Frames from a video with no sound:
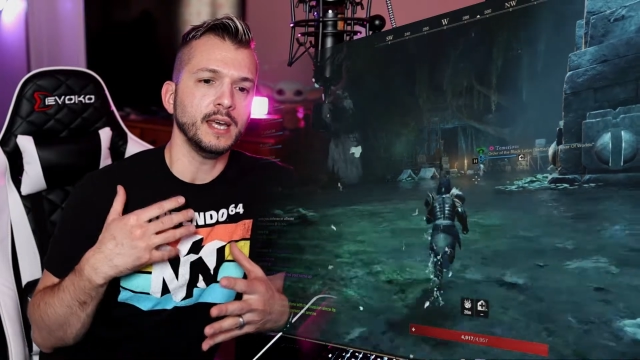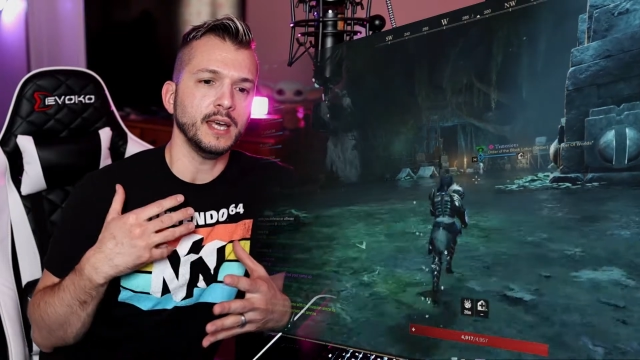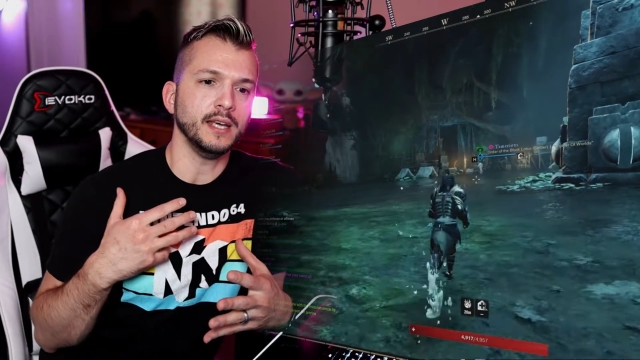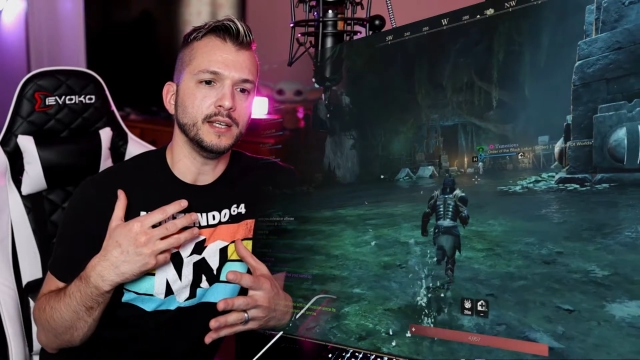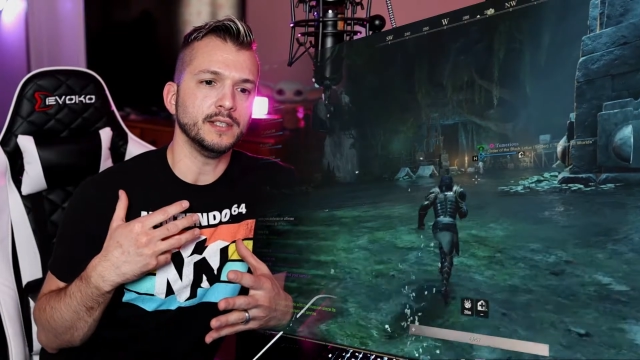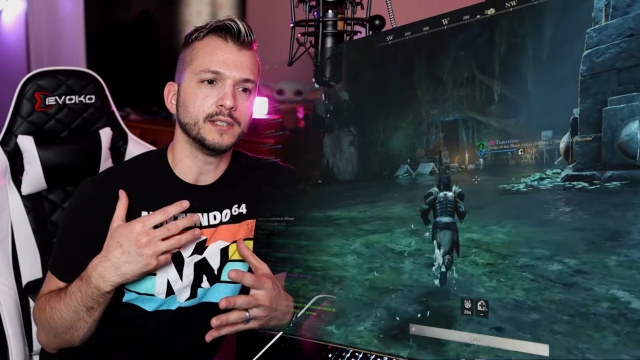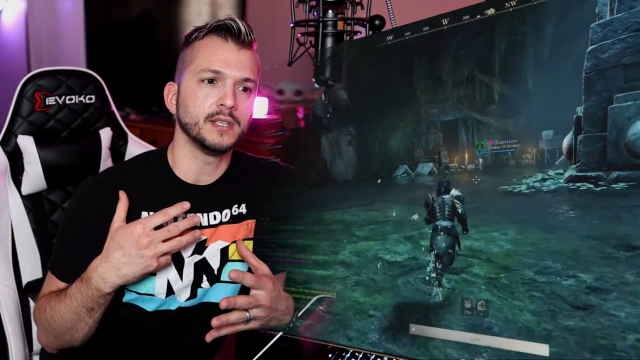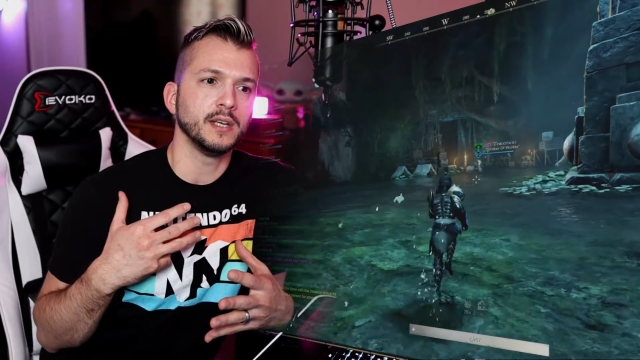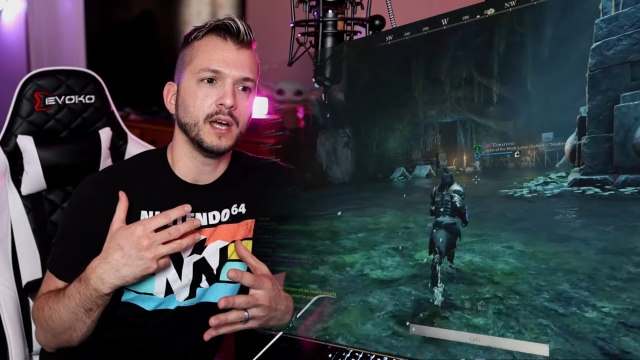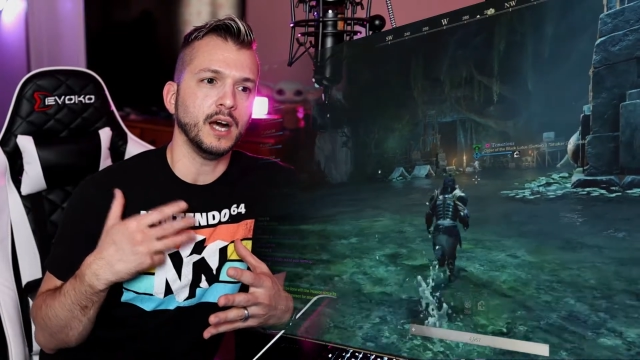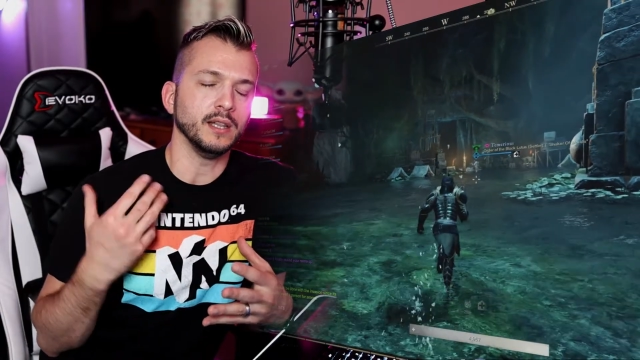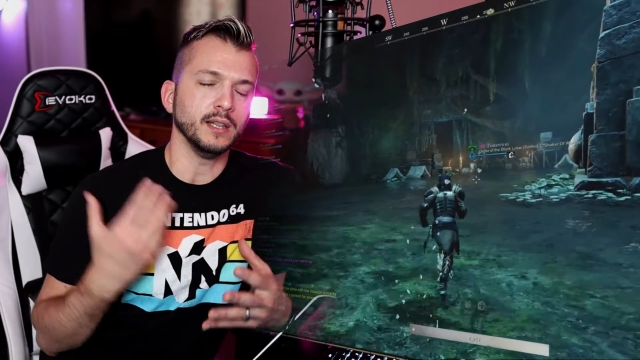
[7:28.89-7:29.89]
is
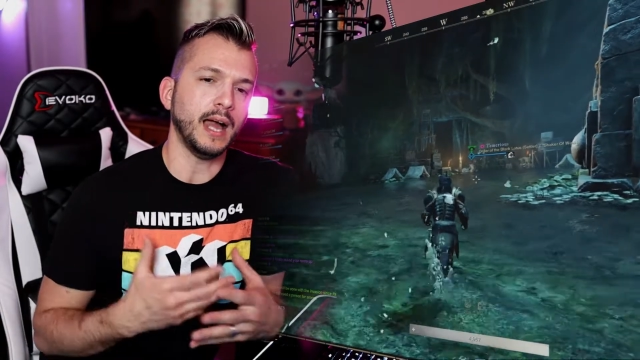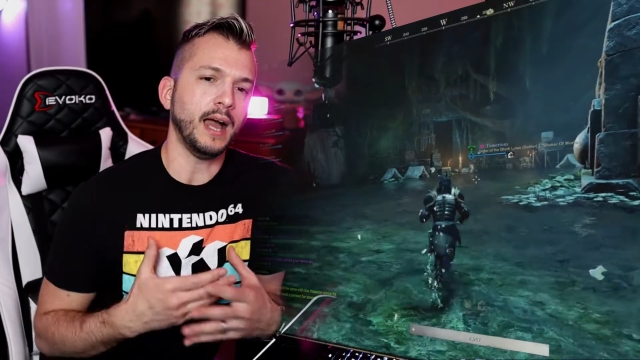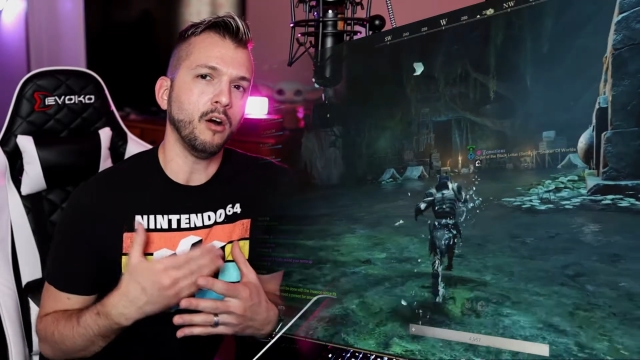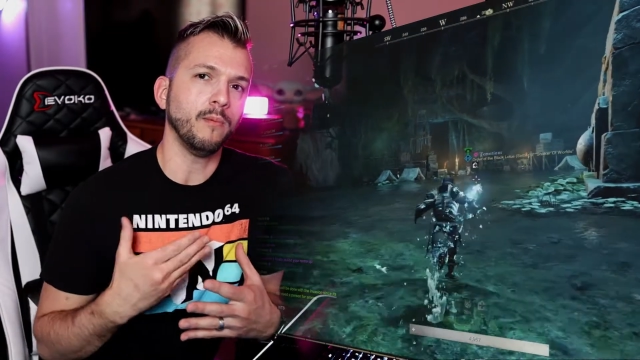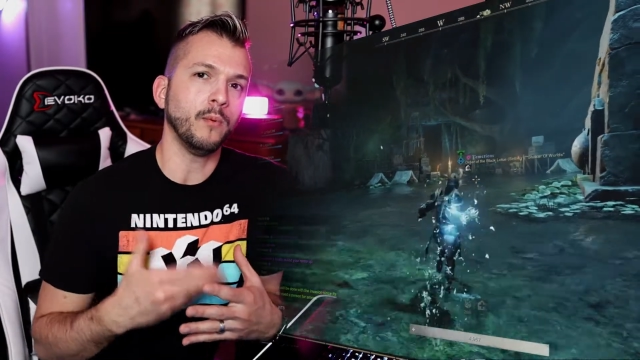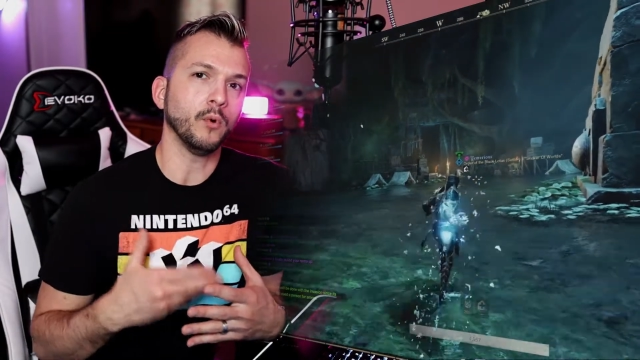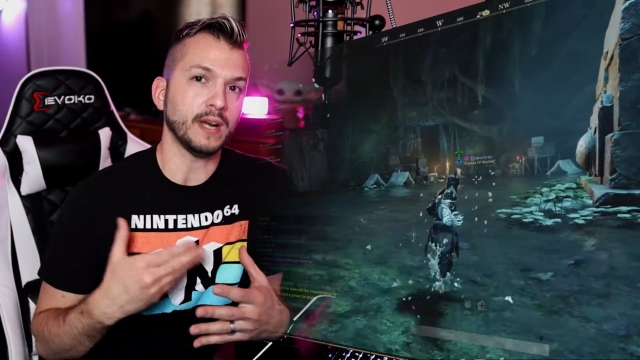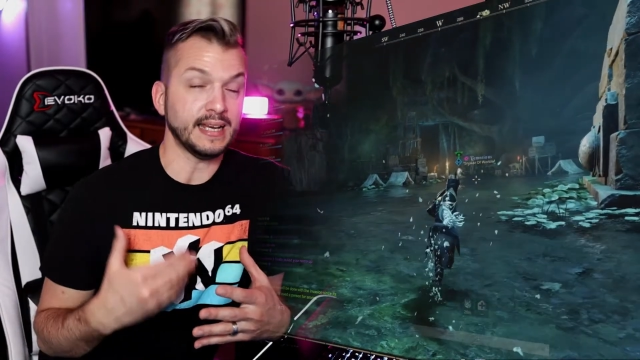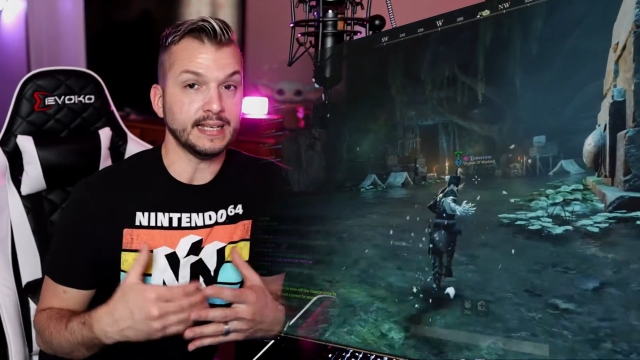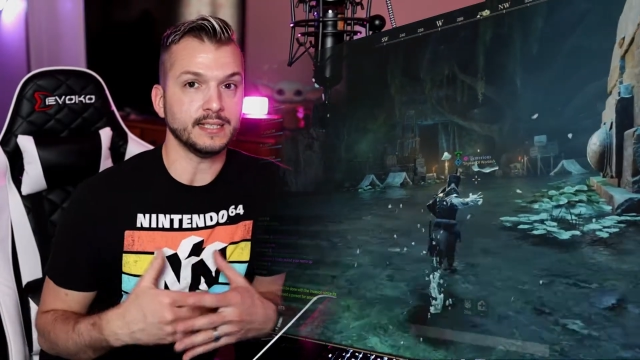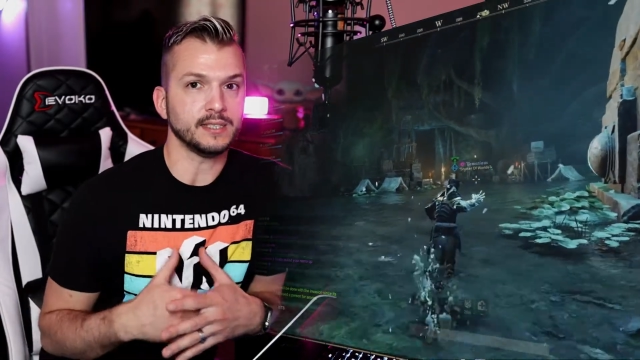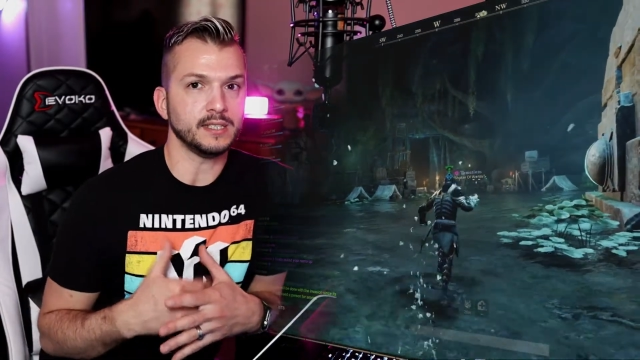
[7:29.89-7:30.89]
allow more
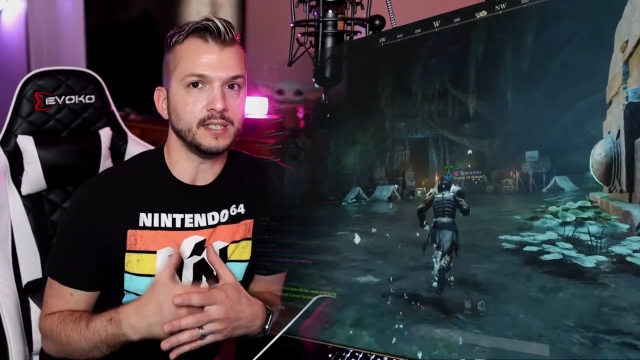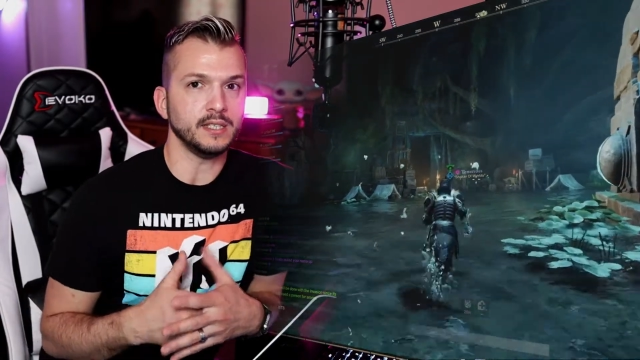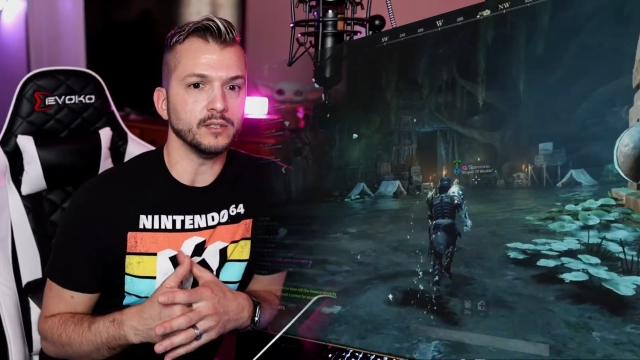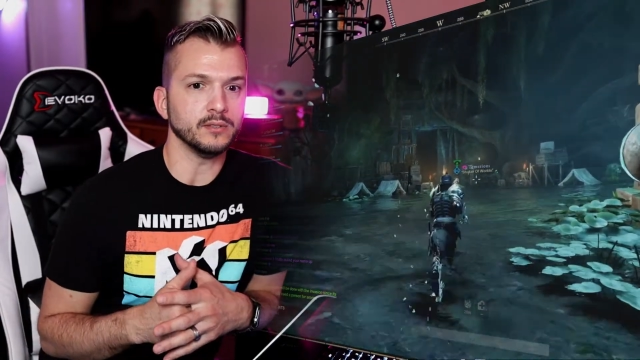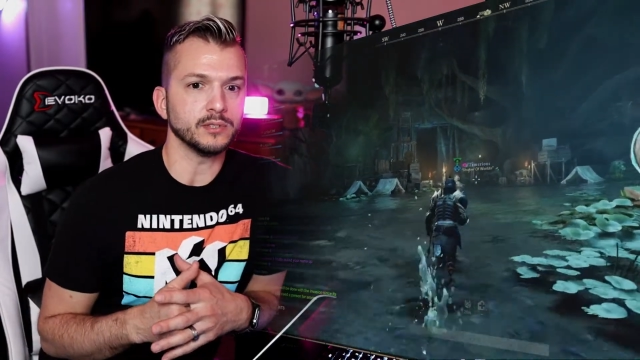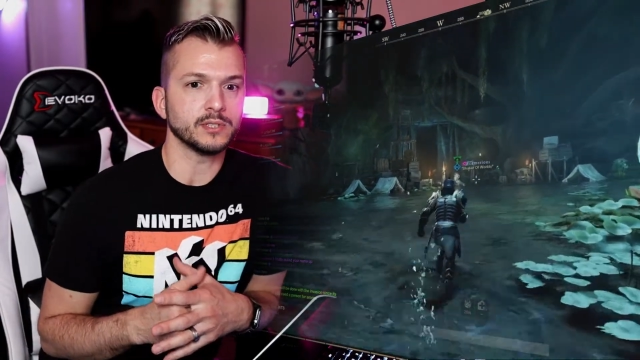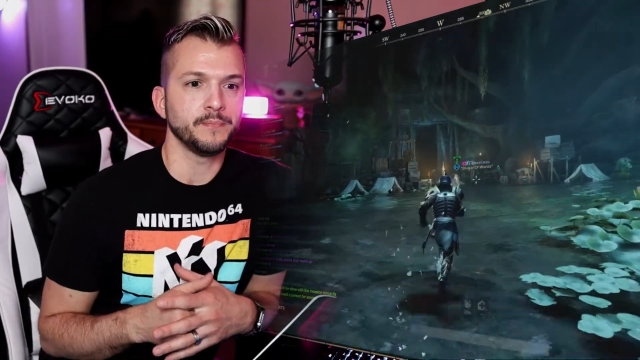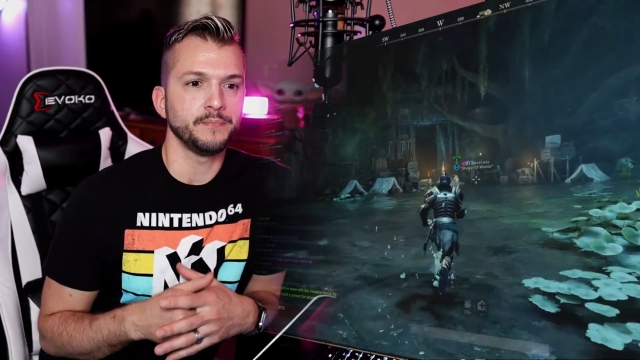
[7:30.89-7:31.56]
anti-heals.